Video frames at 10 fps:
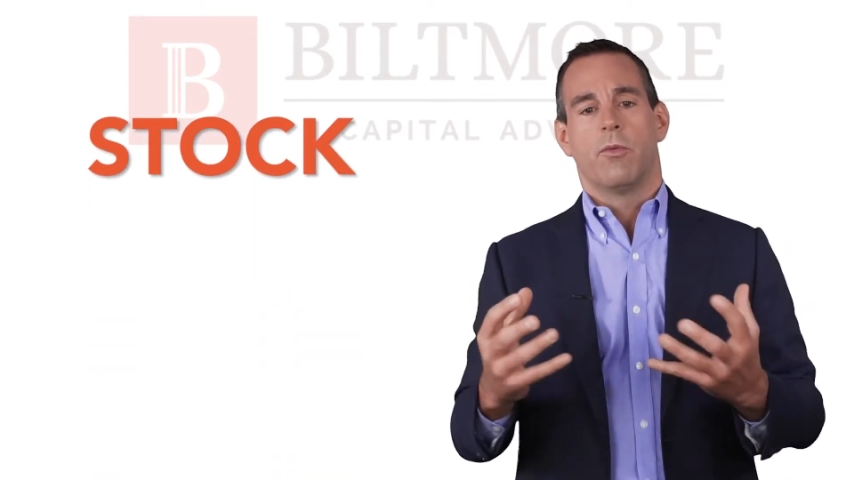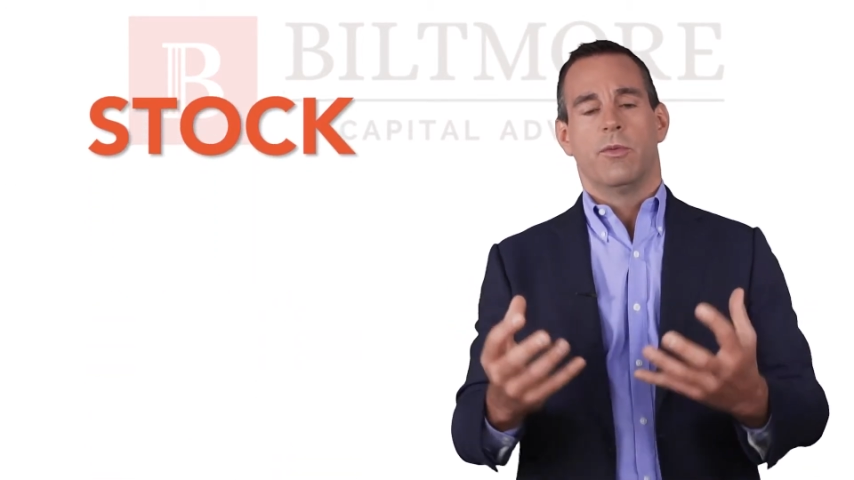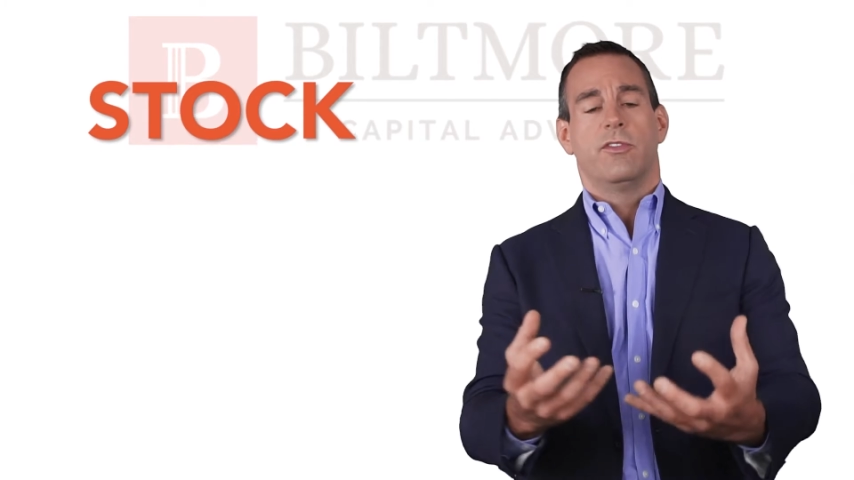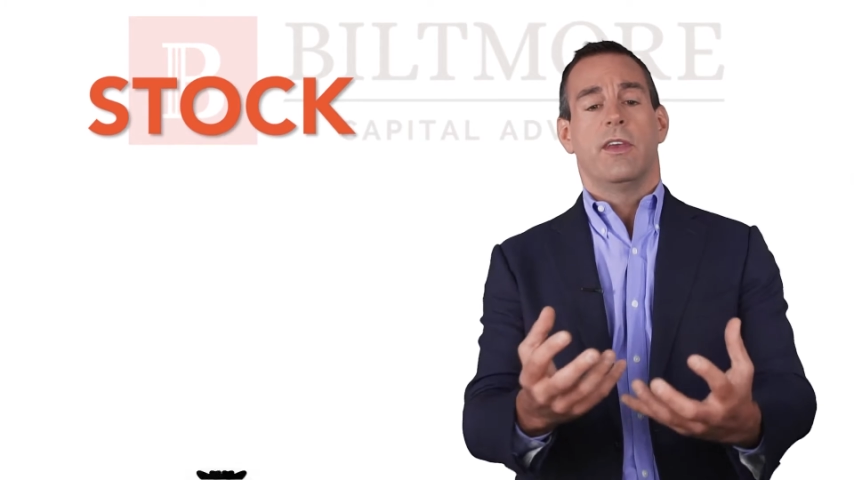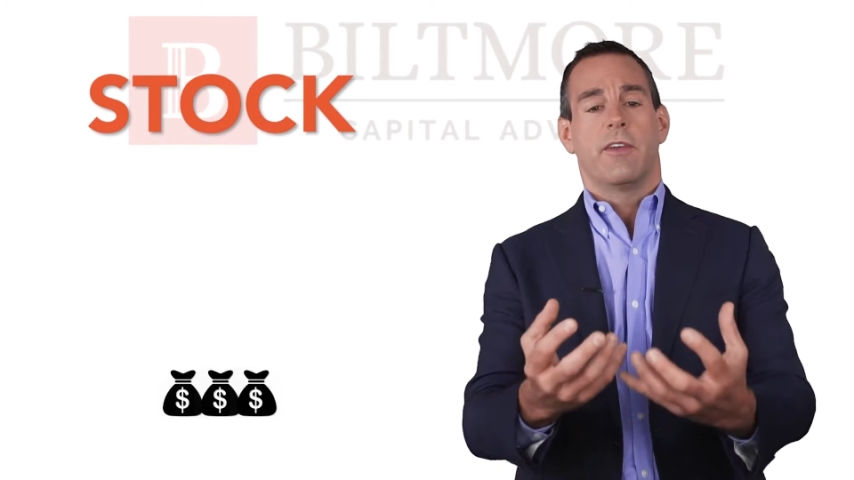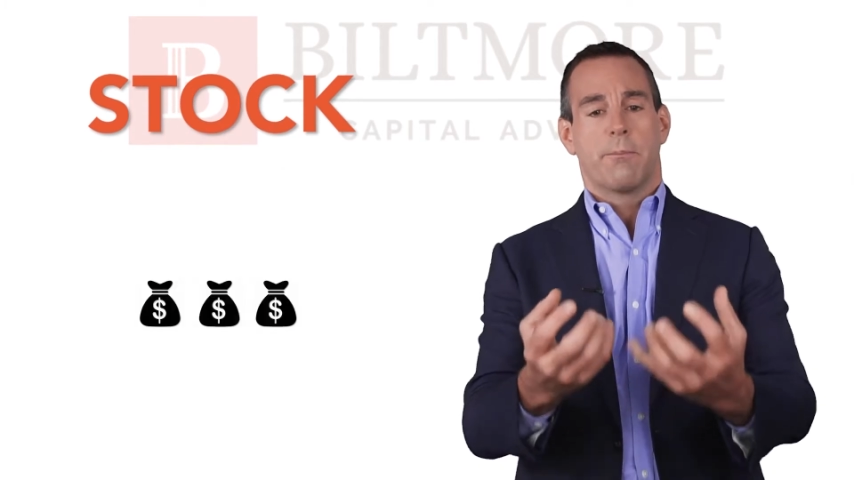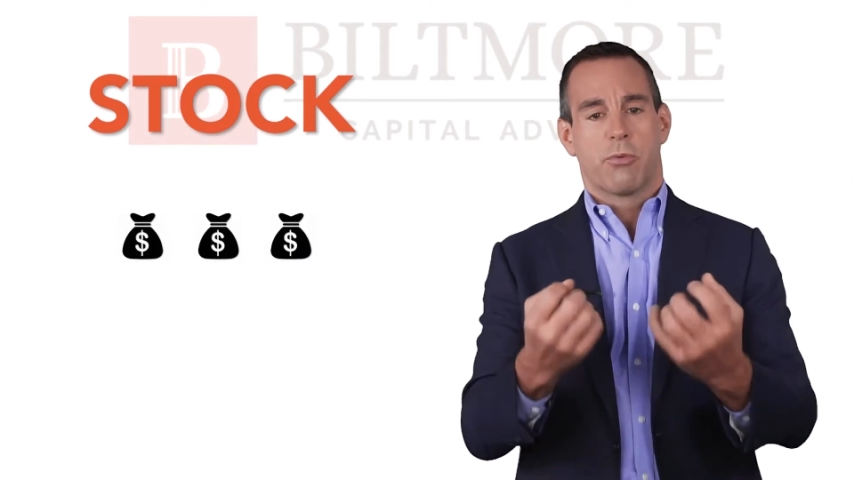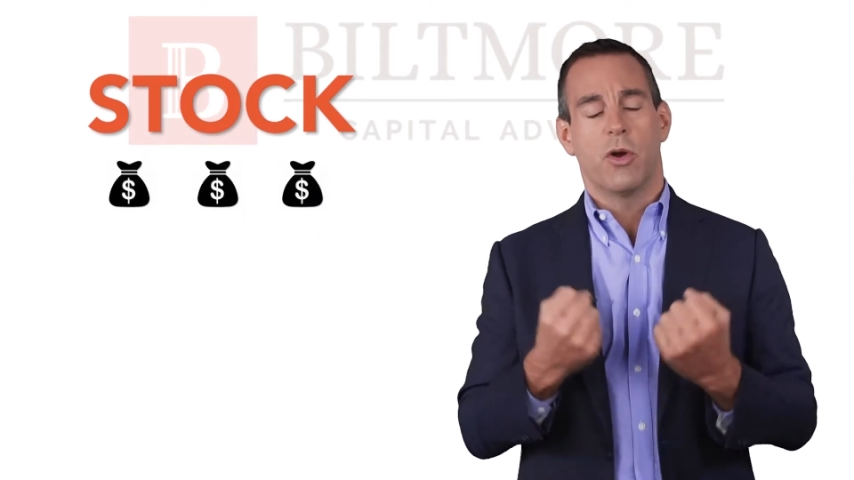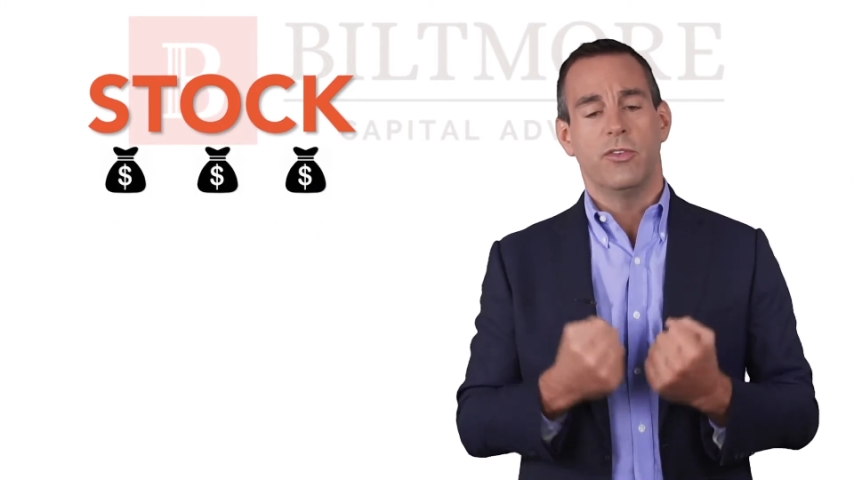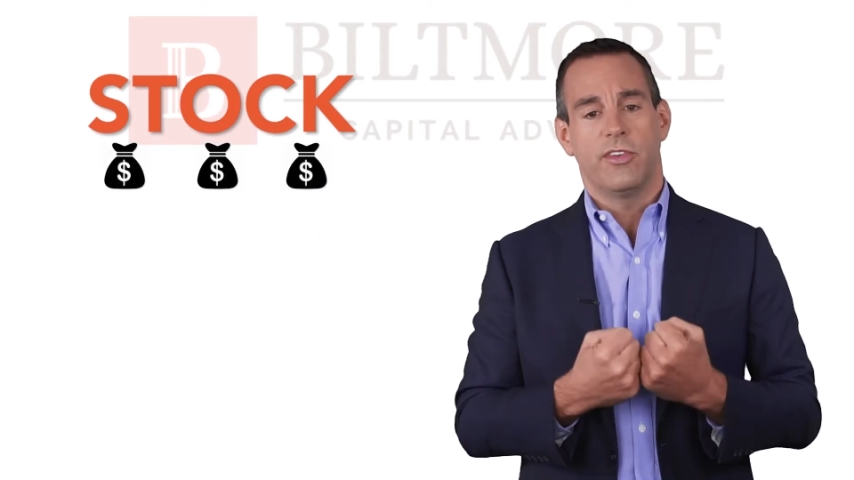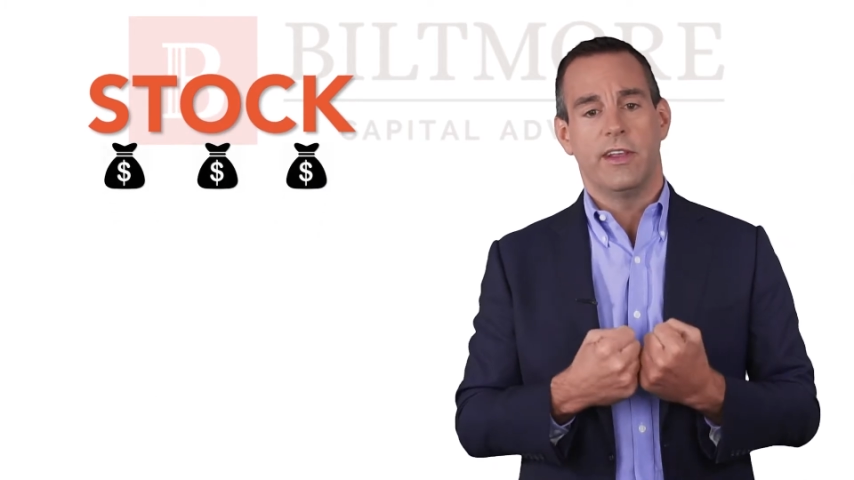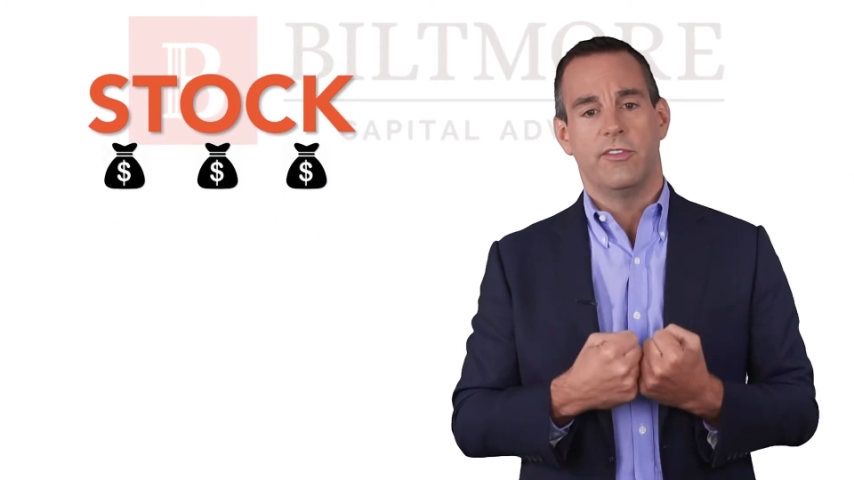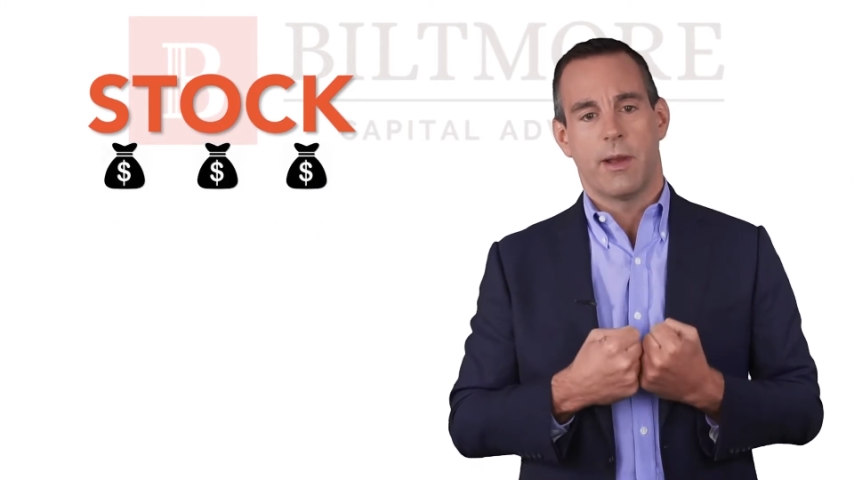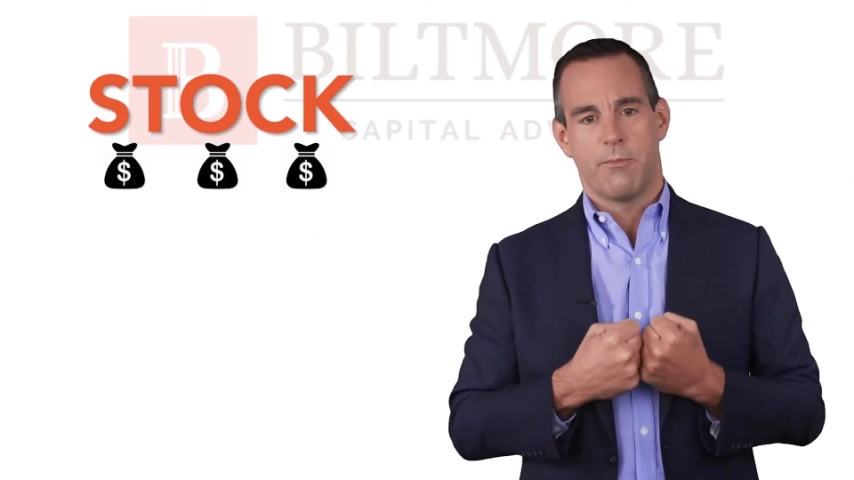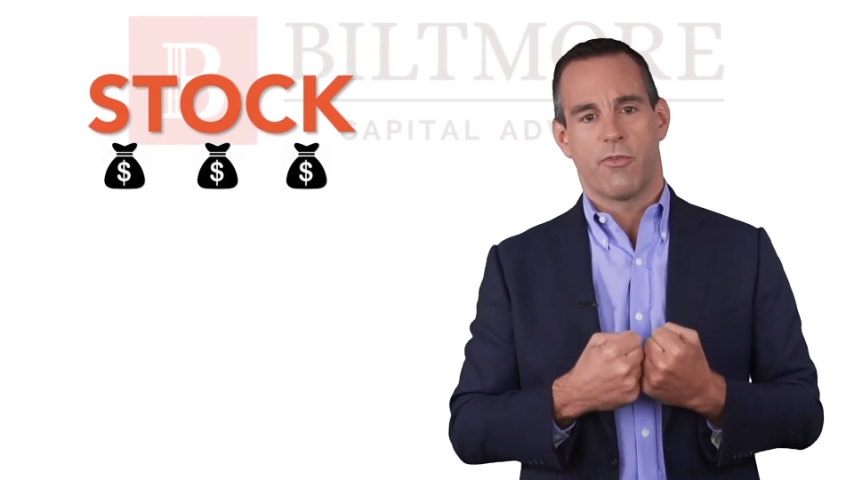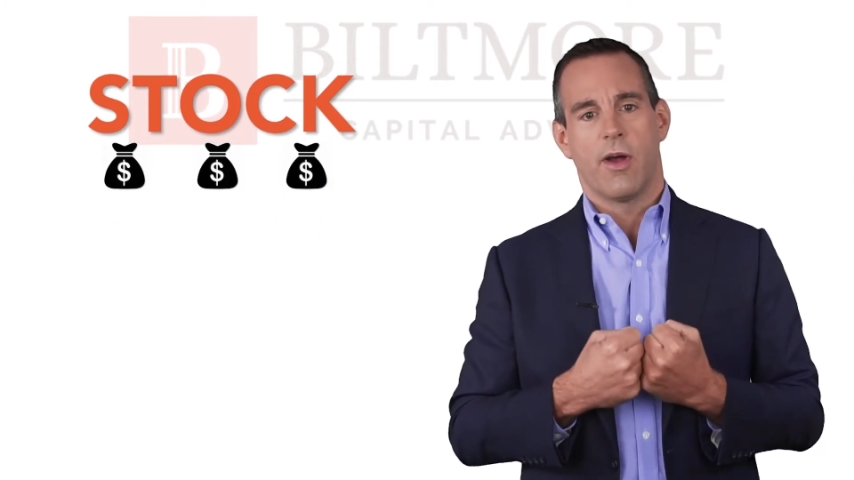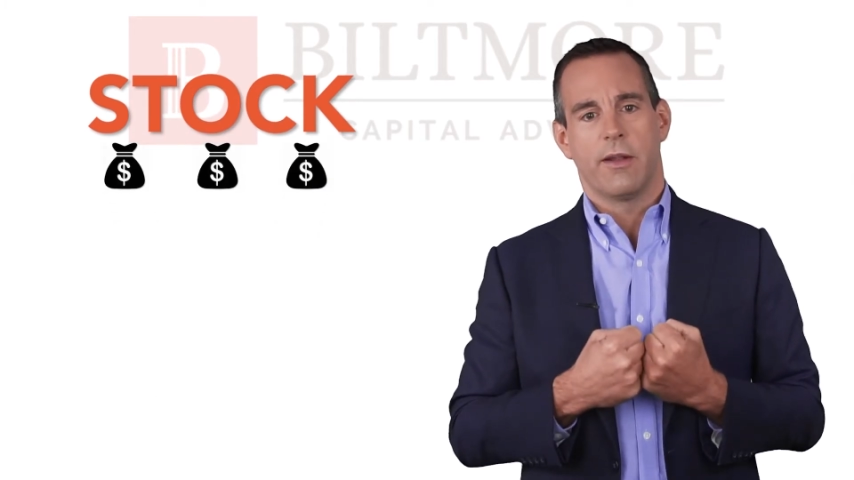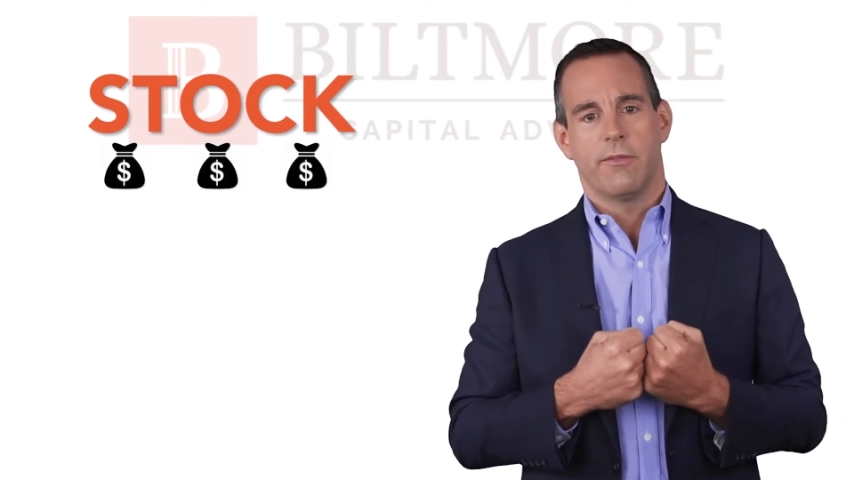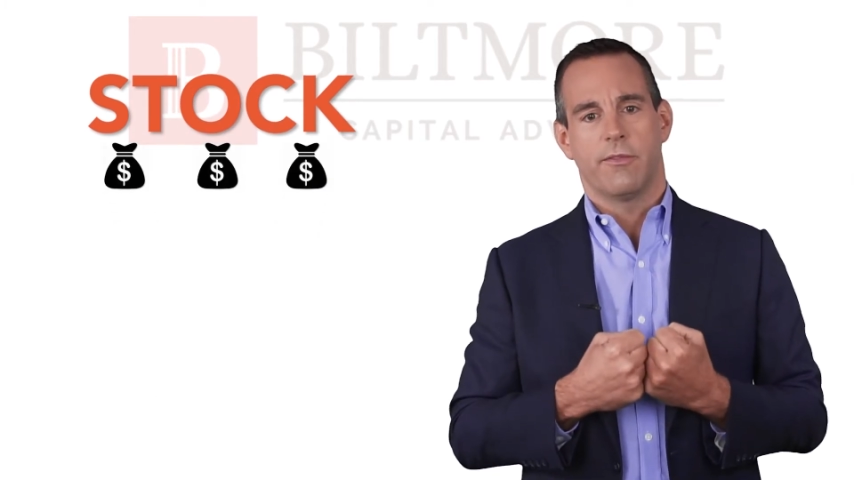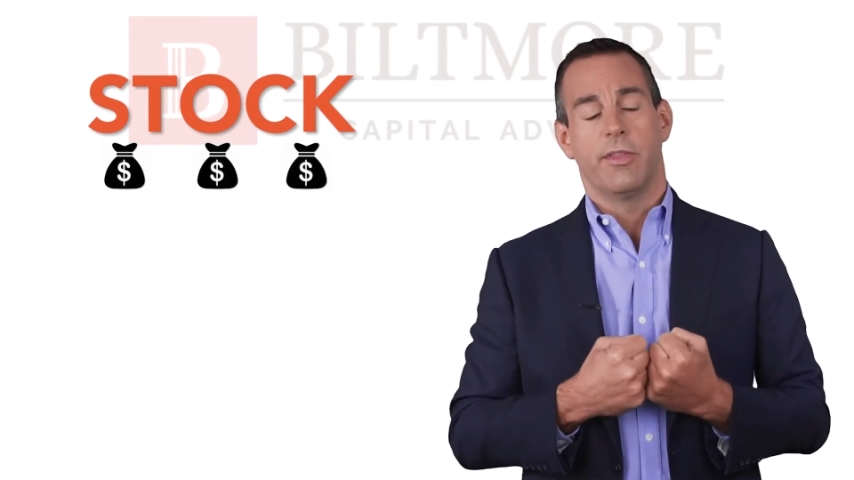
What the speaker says: receiving proceeds up front